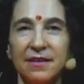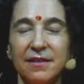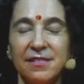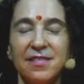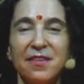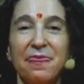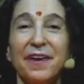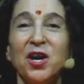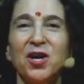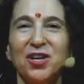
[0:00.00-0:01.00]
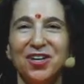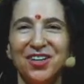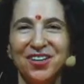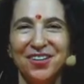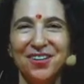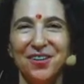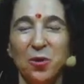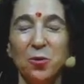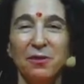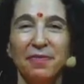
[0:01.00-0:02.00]
is the thinker,
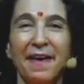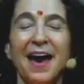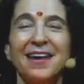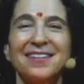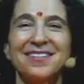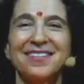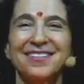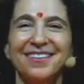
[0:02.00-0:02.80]
or that